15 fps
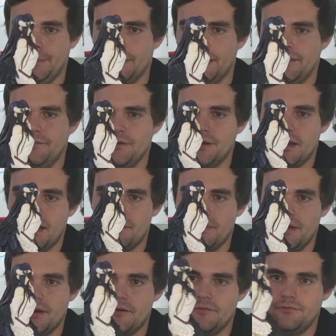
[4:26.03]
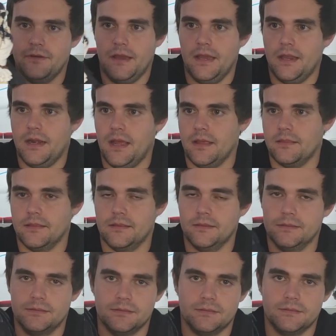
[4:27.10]
if you're an Albedo fan, I think
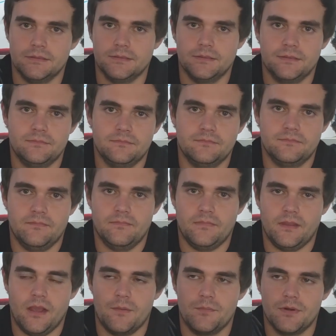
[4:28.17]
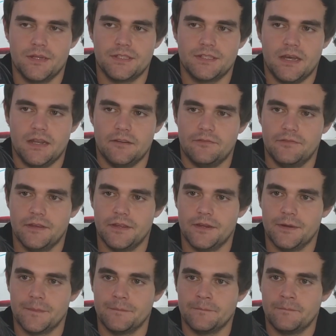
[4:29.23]
this is just a pretty solid
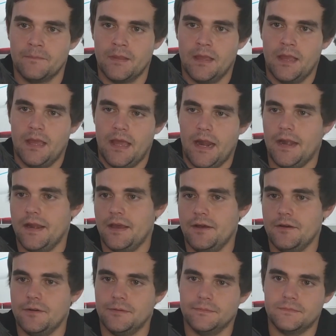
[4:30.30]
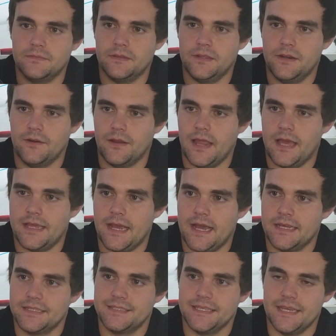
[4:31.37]
figure. And I know, like I
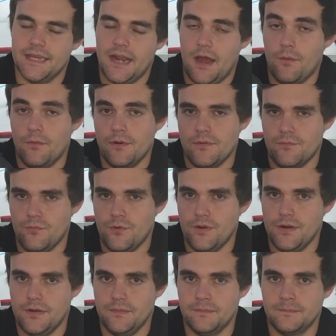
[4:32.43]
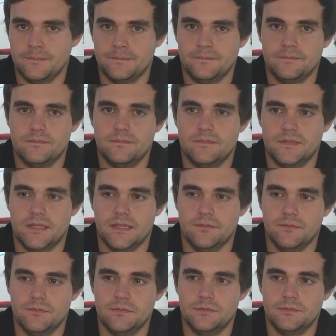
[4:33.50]
said, I wanted one that
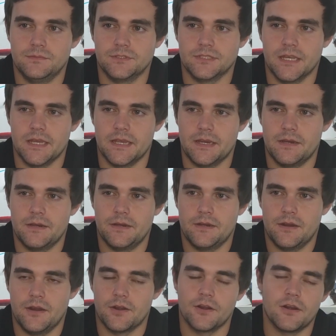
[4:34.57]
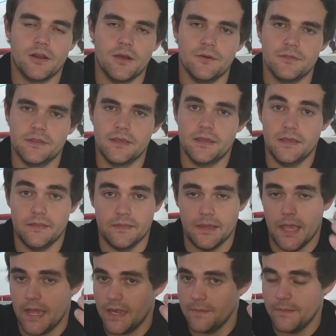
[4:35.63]
was like her clothing in the
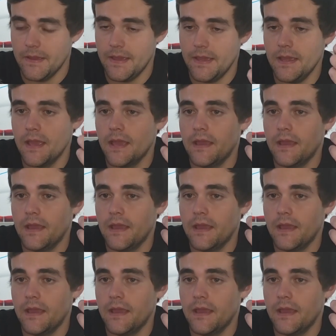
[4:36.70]
anime